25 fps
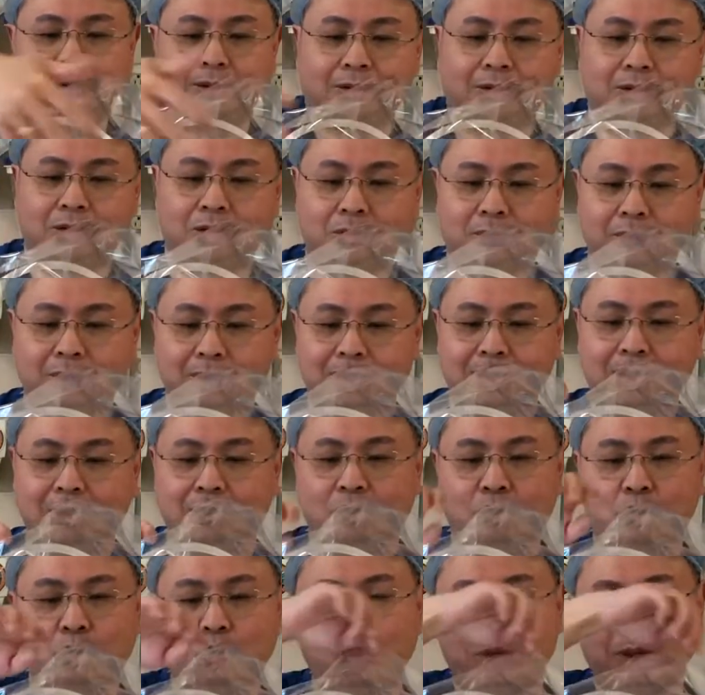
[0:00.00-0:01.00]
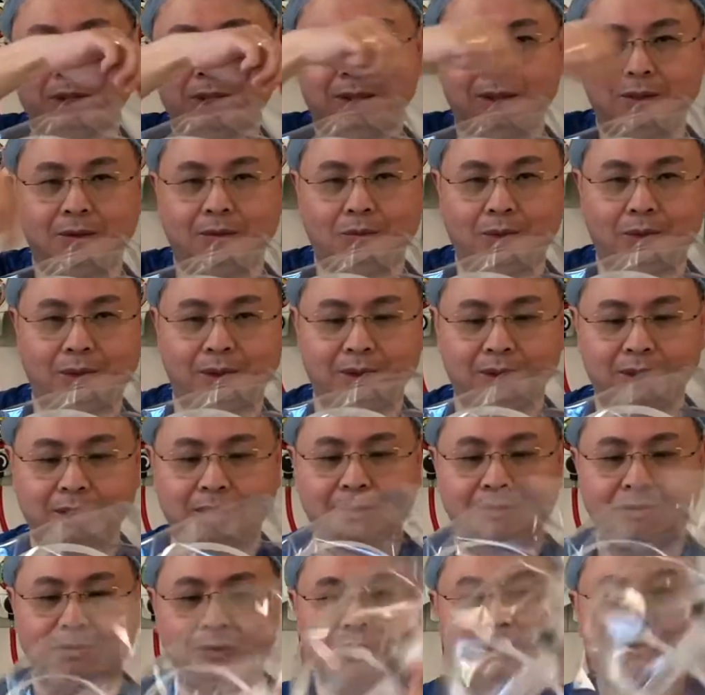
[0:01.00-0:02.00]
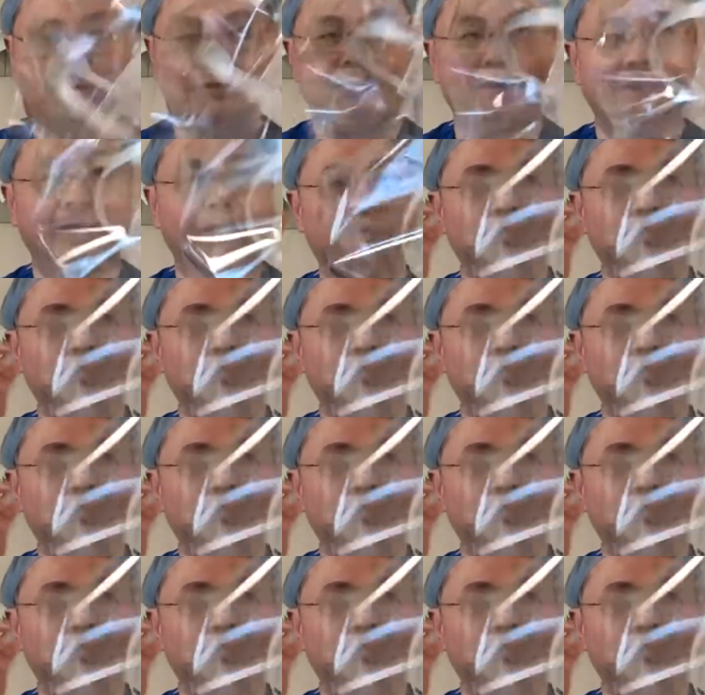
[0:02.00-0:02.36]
so it isn't twisted relative to the frame.